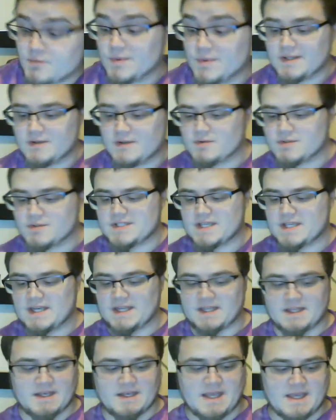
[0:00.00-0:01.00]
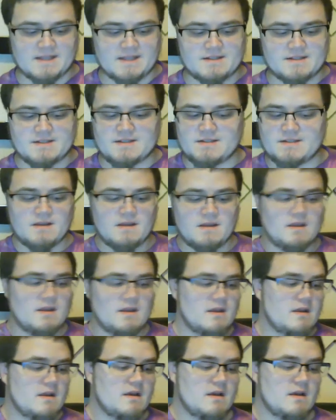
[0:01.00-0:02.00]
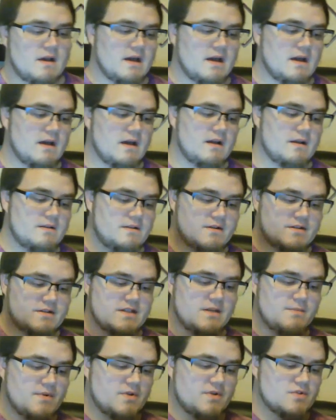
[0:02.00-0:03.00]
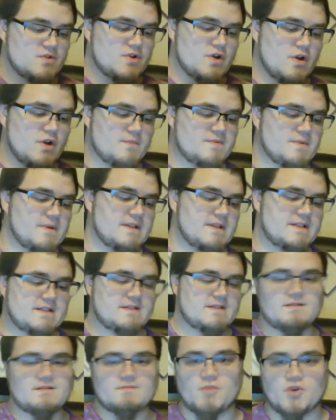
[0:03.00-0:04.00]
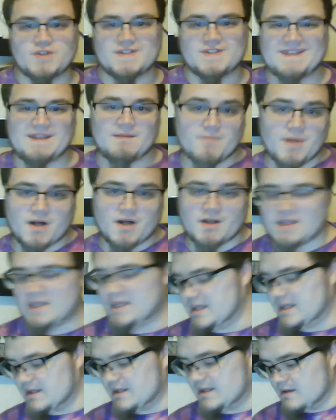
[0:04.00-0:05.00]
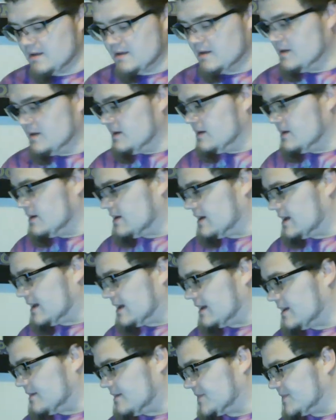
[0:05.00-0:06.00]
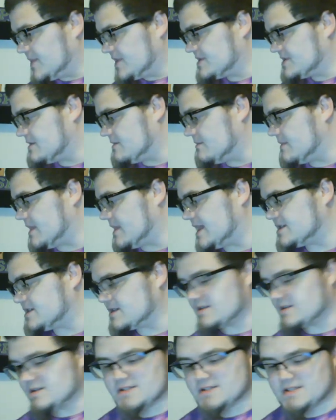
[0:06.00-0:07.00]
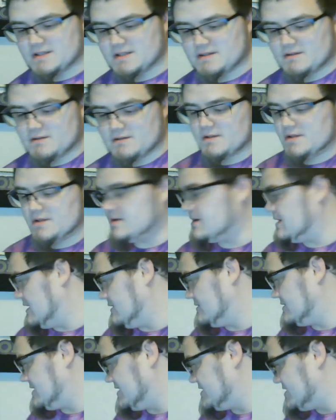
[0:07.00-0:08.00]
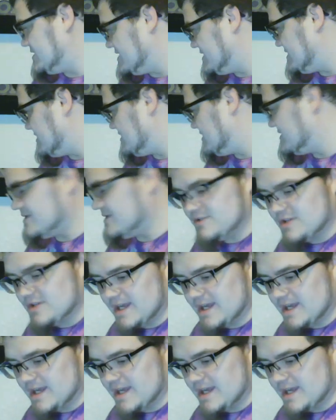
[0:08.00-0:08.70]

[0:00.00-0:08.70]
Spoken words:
a really cool setting. It has your typical tropes, but it's more steampunky. There's still magic. There's still dungeons. There's still